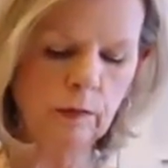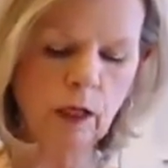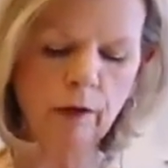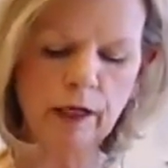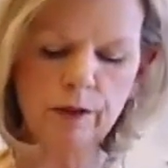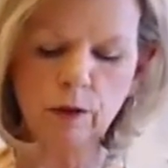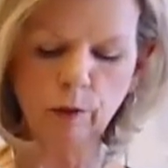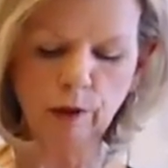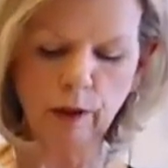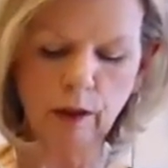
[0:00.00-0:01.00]
Okay, so
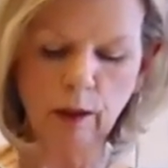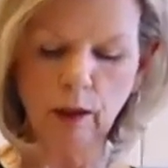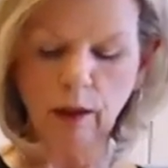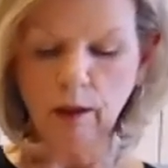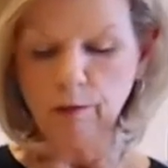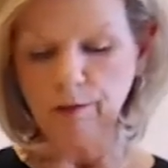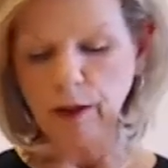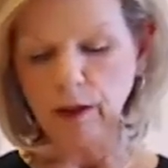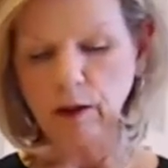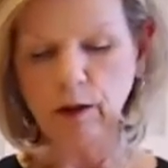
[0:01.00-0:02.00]
we're got
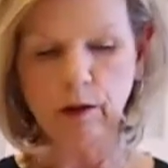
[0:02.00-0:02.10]
our